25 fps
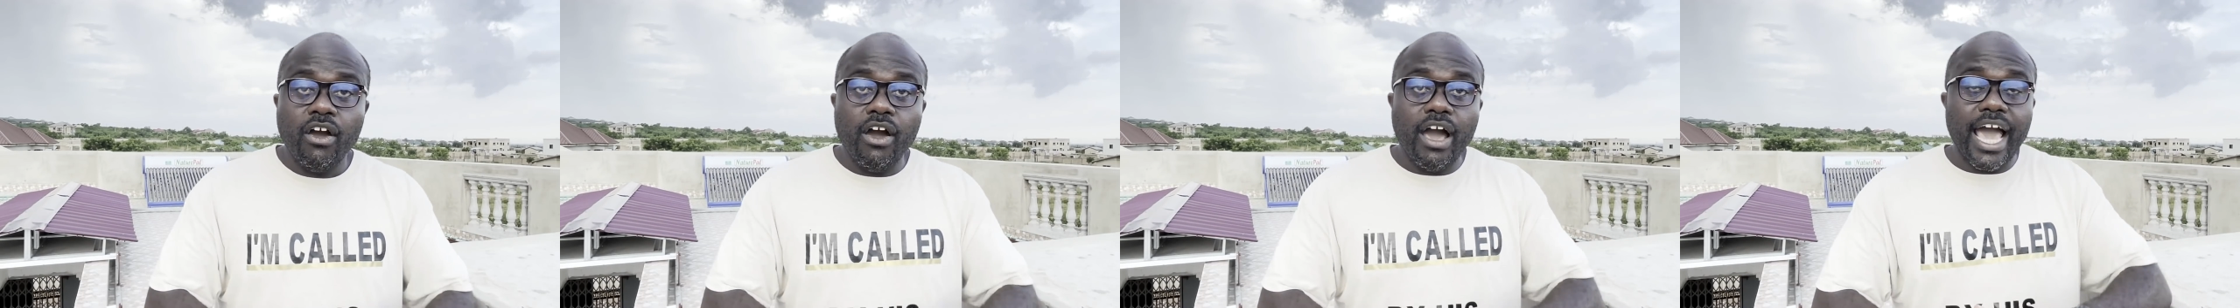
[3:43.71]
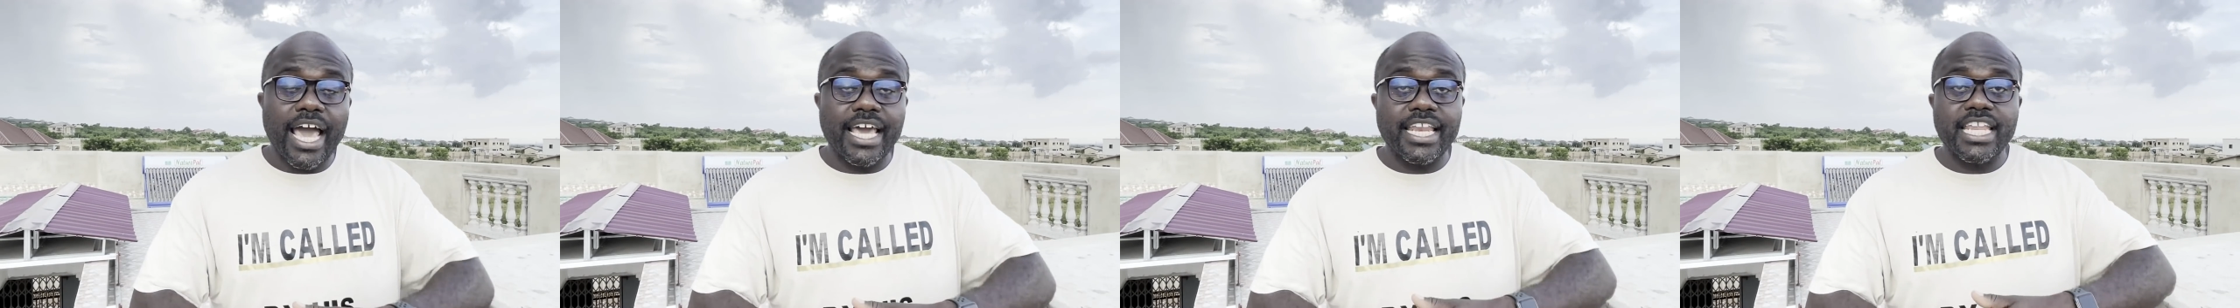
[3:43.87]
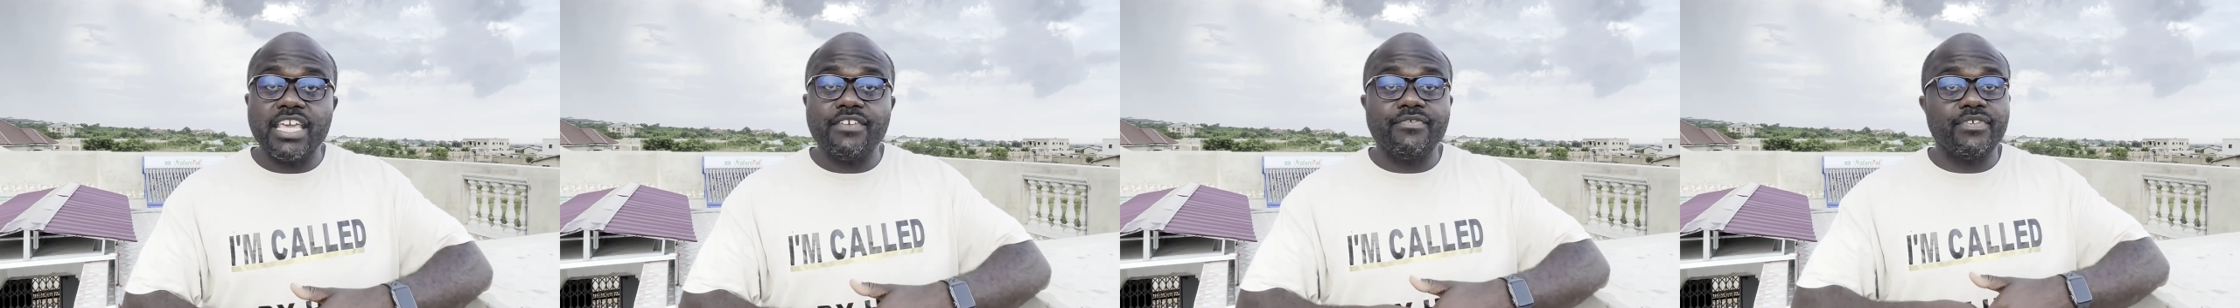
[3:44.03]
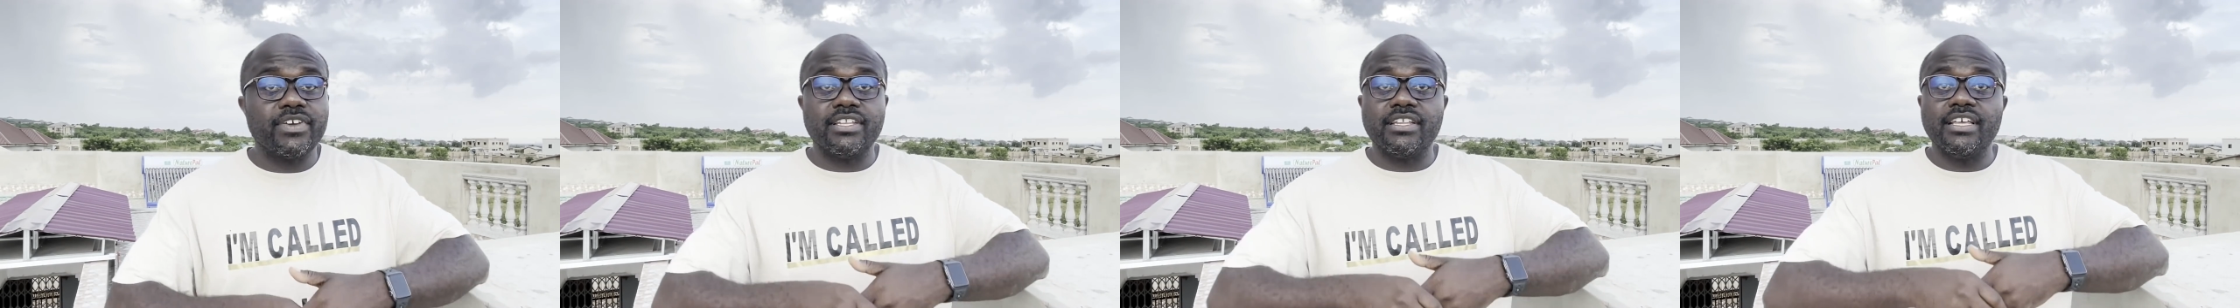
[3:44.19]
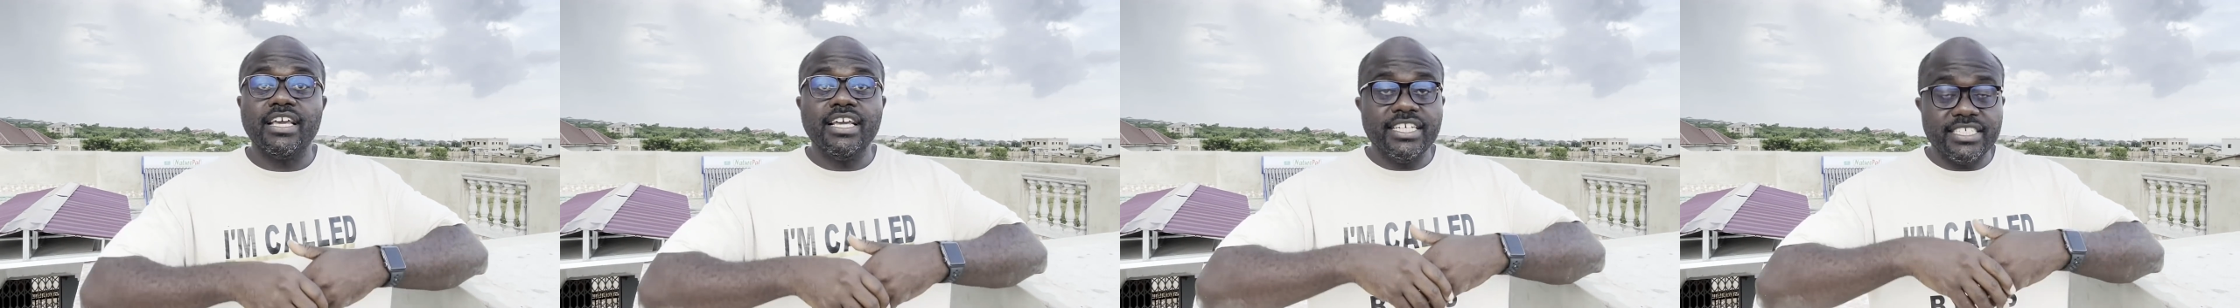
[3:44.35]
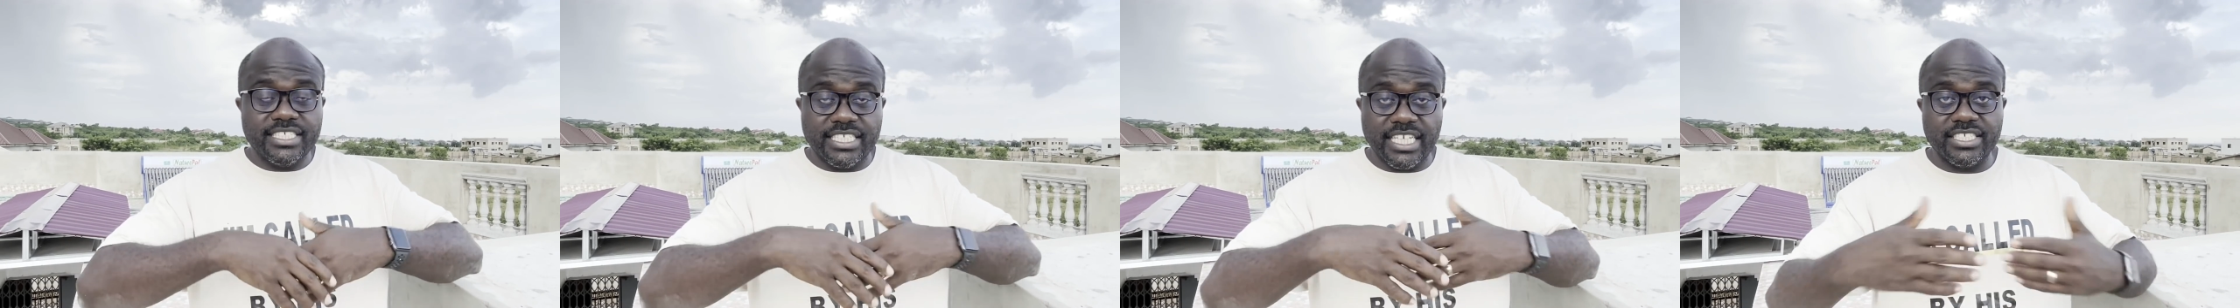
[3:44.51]
and even
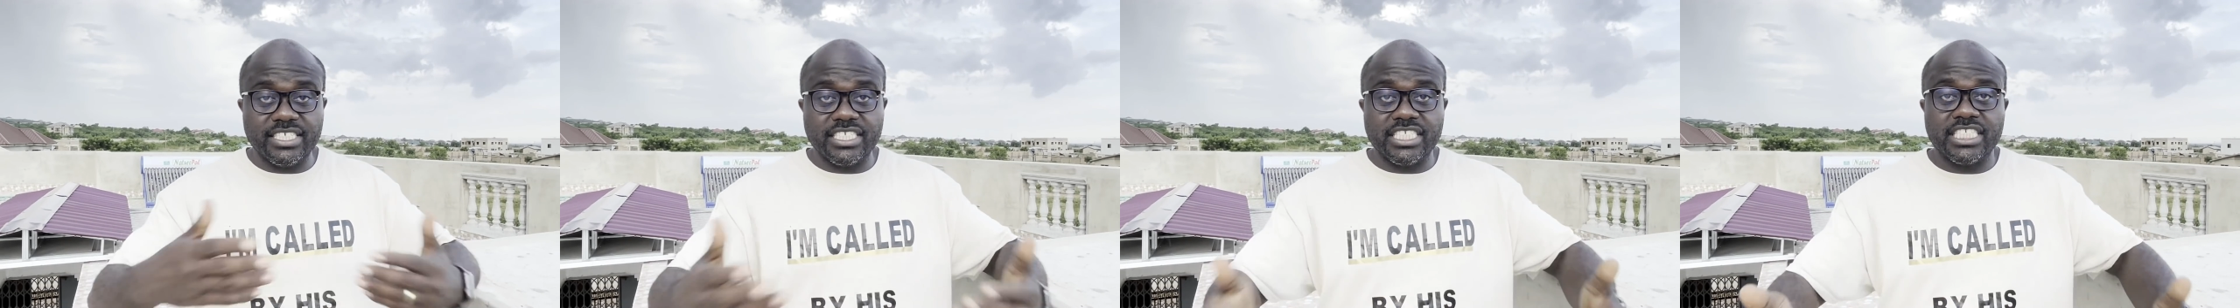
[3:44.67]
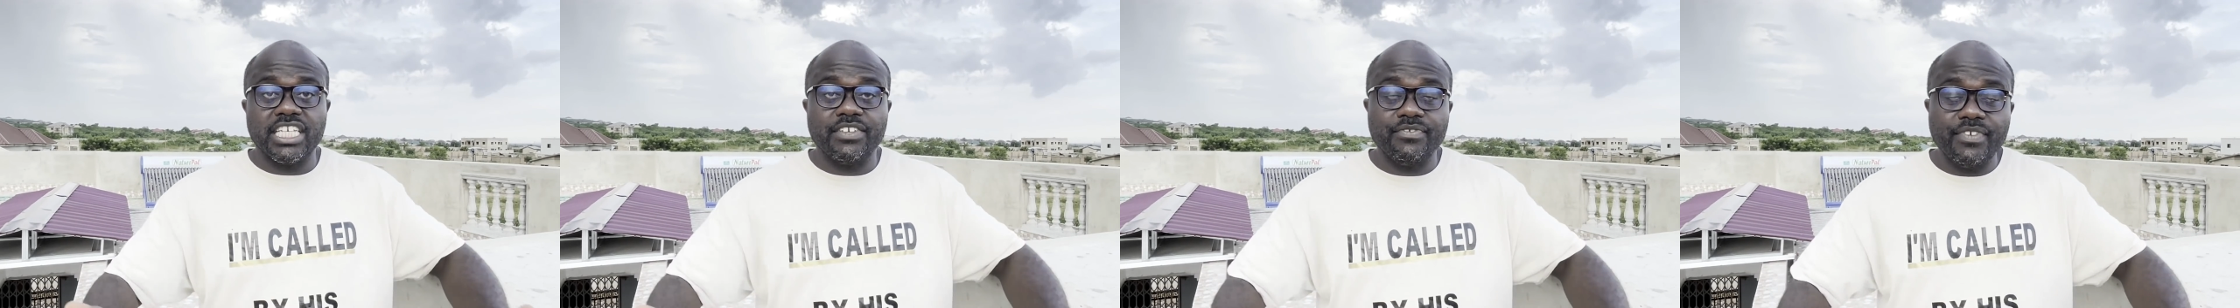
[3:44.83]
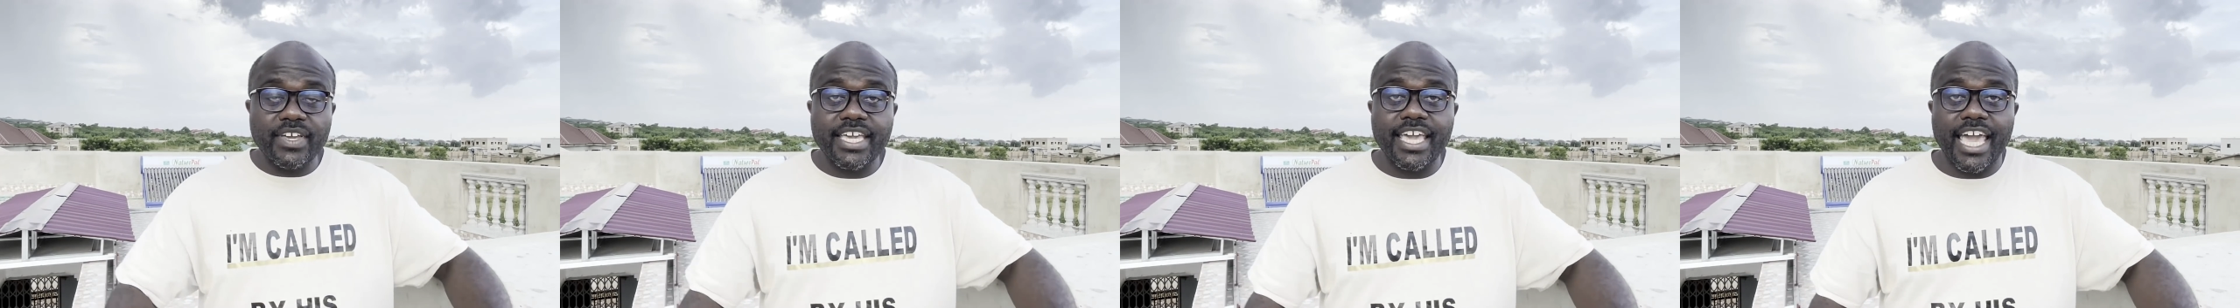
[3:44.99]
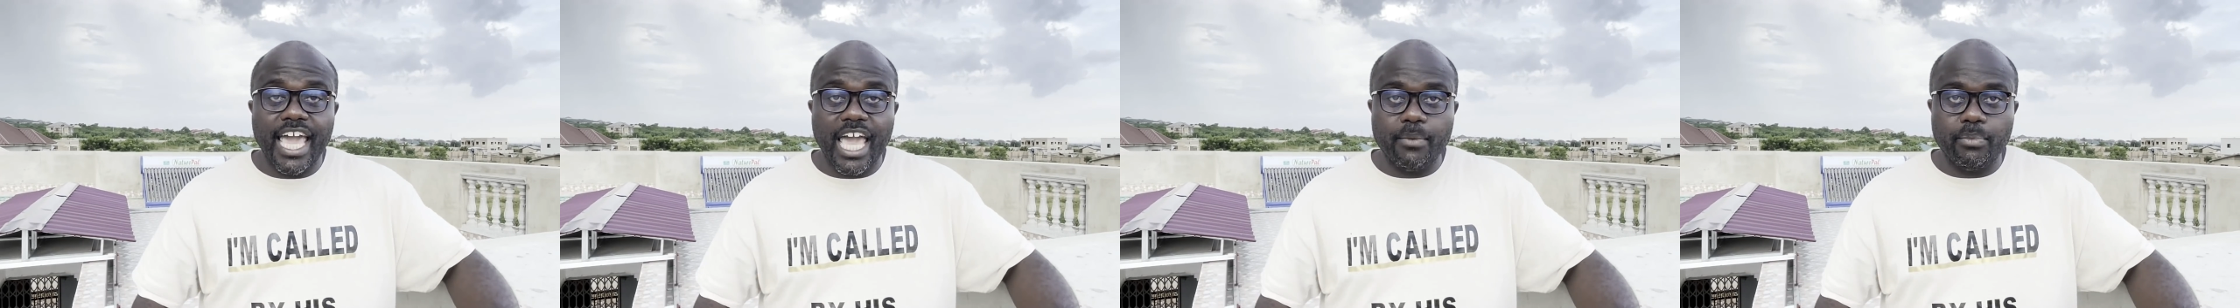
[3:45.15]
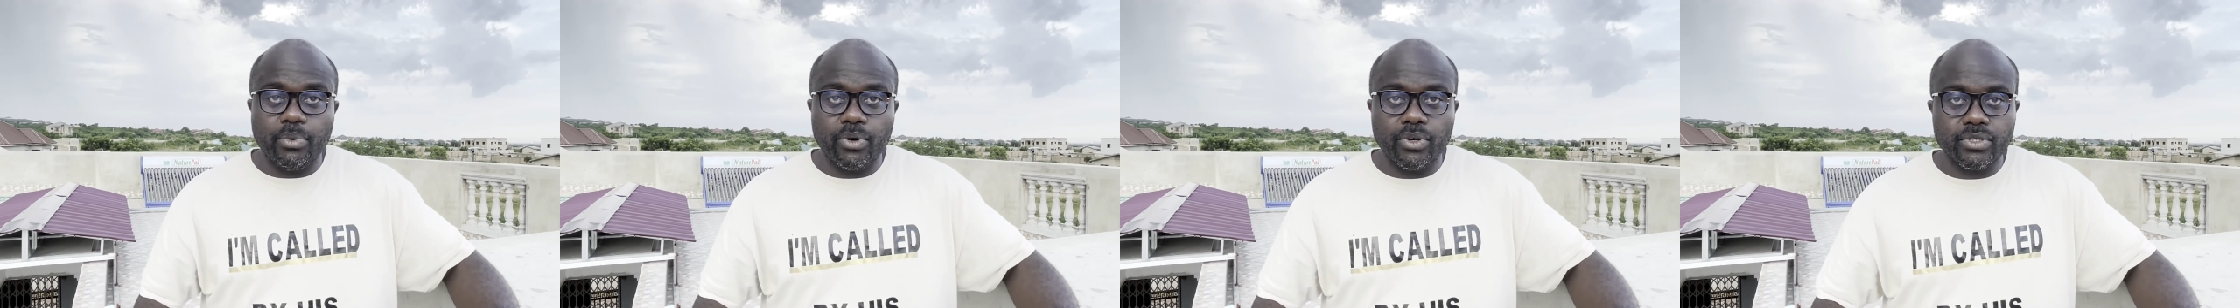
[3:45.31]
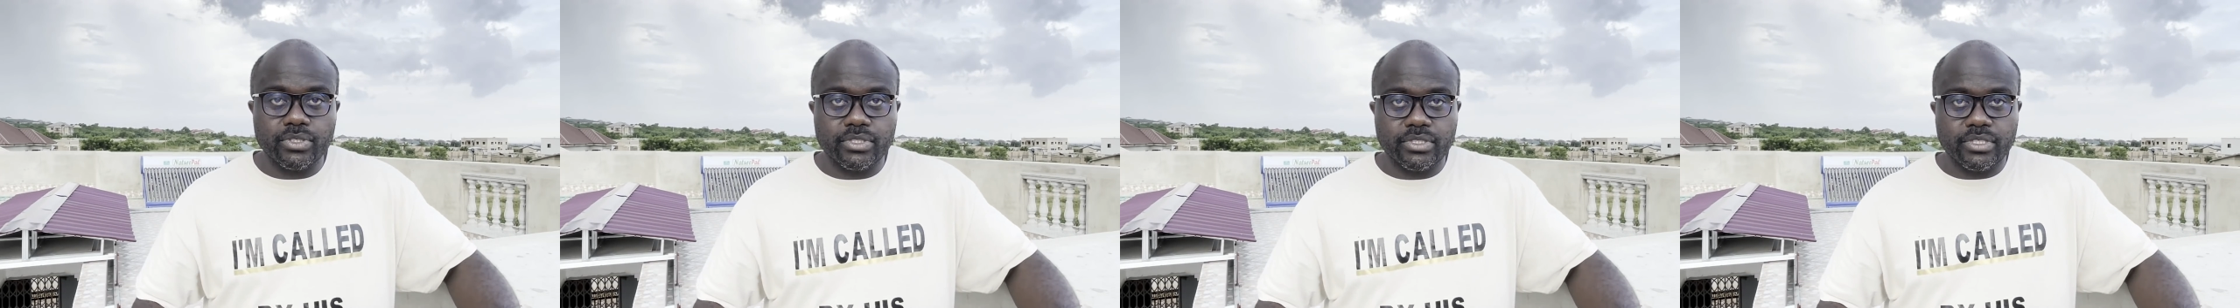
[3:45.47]
CCTV
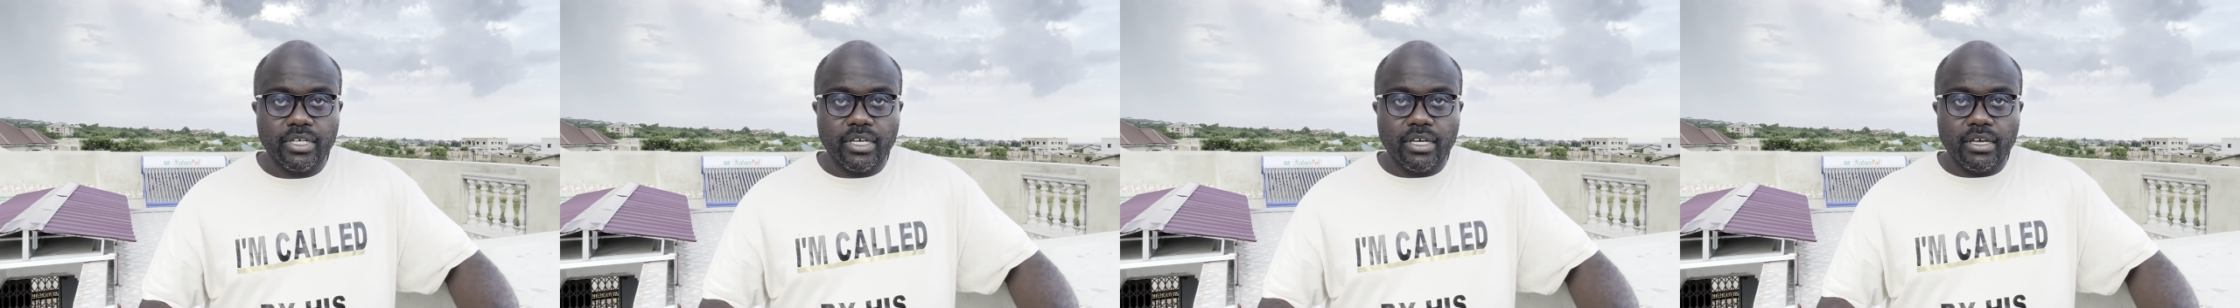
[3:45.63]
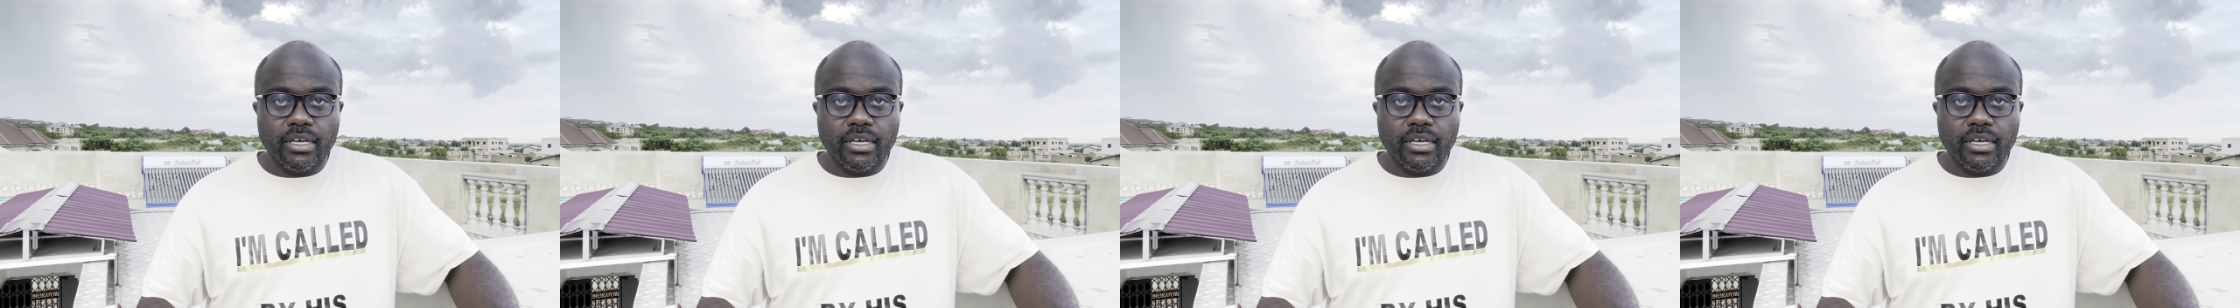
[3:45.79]
cables,